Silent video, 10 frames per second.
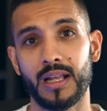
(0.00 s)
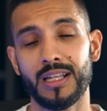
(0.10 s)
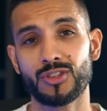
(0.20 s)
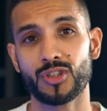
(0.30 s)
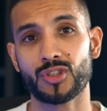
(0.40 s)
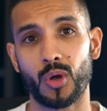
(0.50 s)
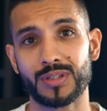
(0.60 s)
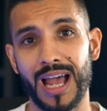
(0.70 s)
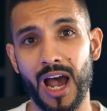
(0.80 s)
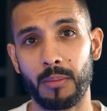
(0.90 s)
It literally
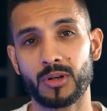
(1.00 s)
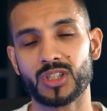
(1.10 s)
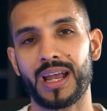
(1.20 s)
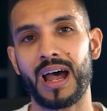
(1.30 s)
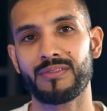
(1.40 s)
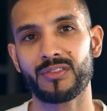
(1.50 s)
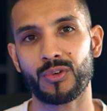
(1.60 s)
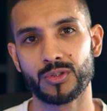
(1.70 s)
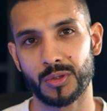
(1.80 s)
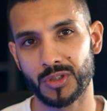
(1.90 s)
shows how much I have it
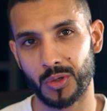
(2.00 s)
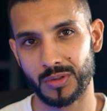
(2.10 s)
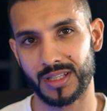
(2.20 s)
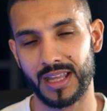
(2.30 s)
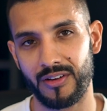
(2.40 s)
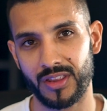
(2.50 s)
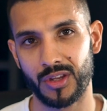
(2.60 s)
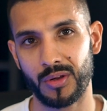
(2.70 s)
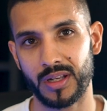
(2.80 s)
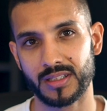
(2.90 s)
for, so it shows it there in the
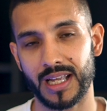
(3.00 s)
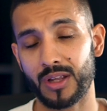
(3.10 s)
units,